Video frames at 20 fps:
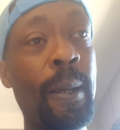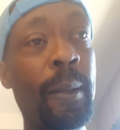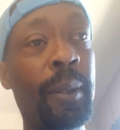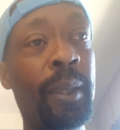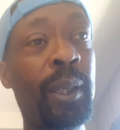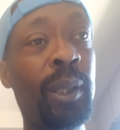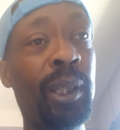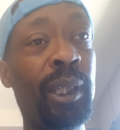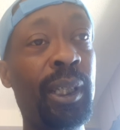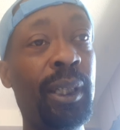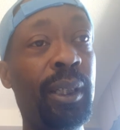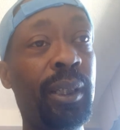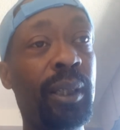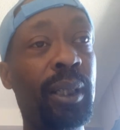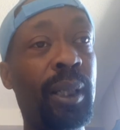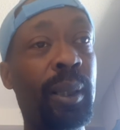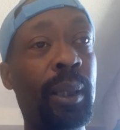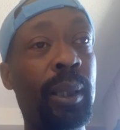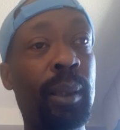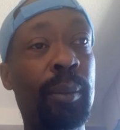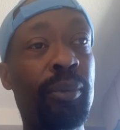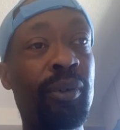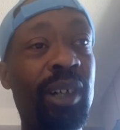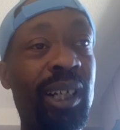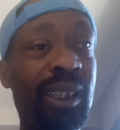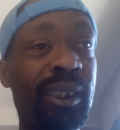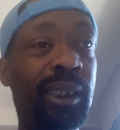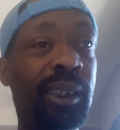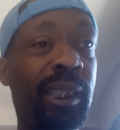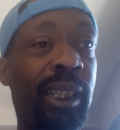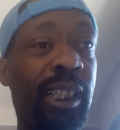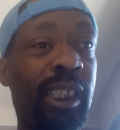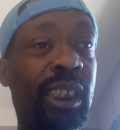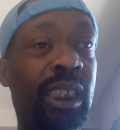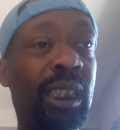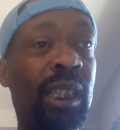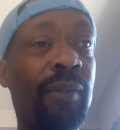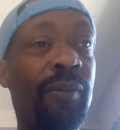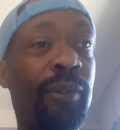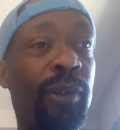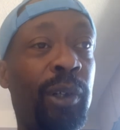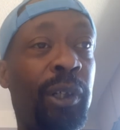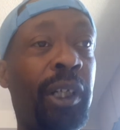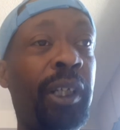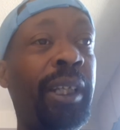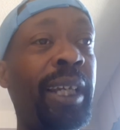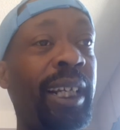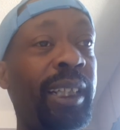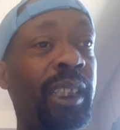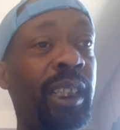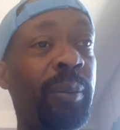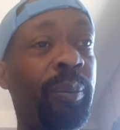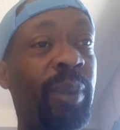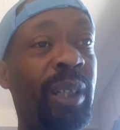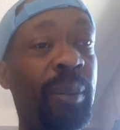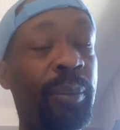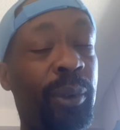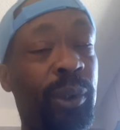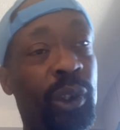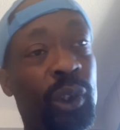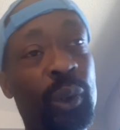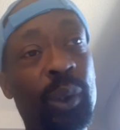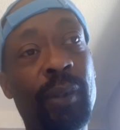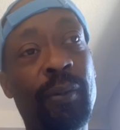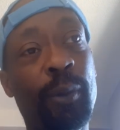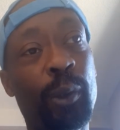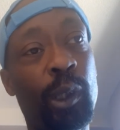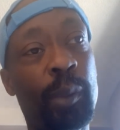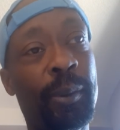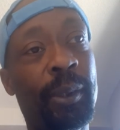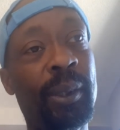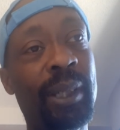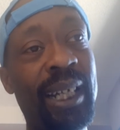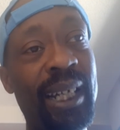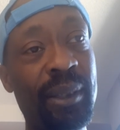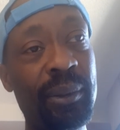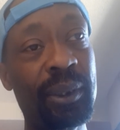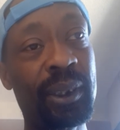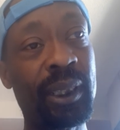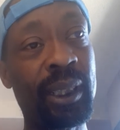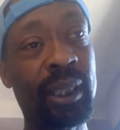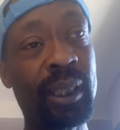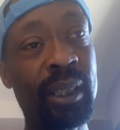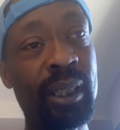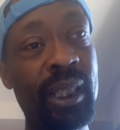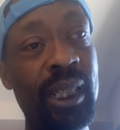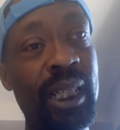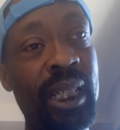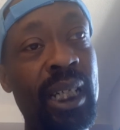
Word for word: the process for connecting people to affordable housing.